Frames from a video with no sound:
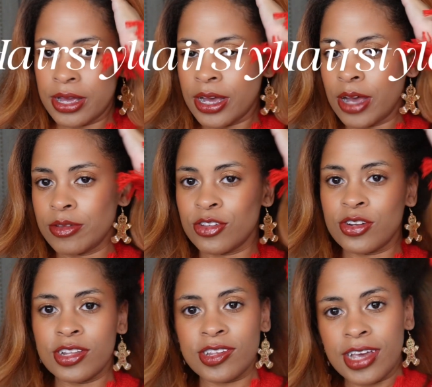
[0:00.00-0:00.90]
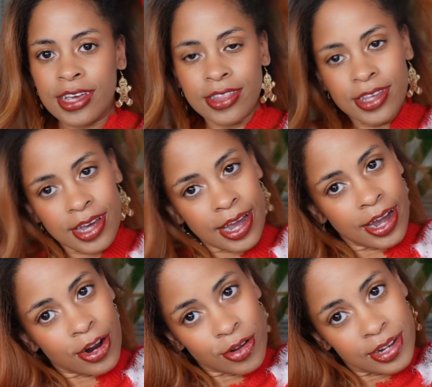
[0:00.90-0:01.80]
I'm just gonna take the hair
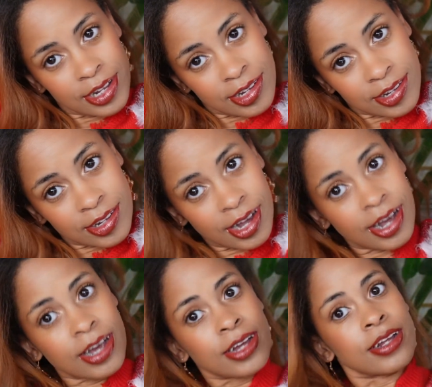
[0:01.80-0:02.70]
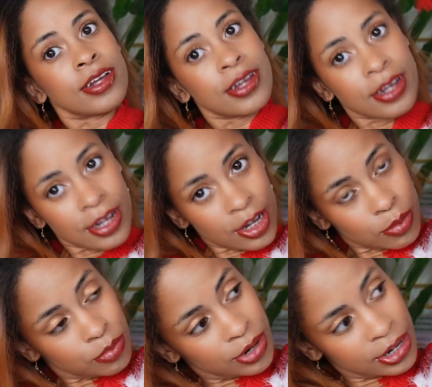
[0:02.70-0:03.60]
on this side and
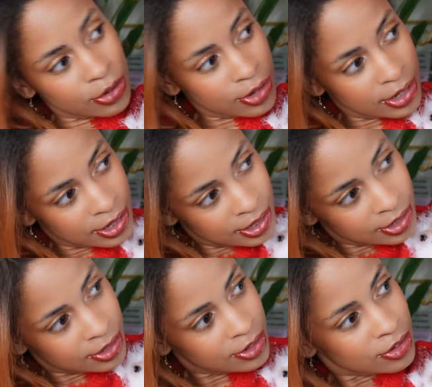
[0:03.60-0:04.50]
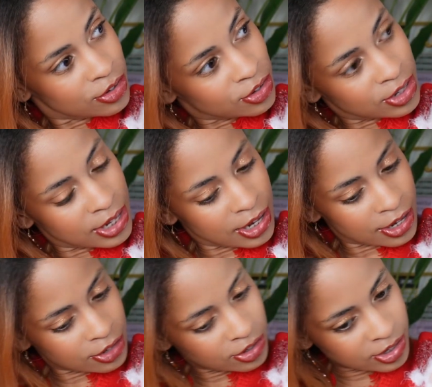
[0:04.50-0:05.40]
bring it on to the
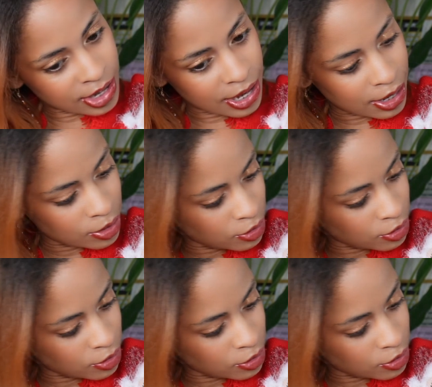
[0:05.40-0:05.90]
other side,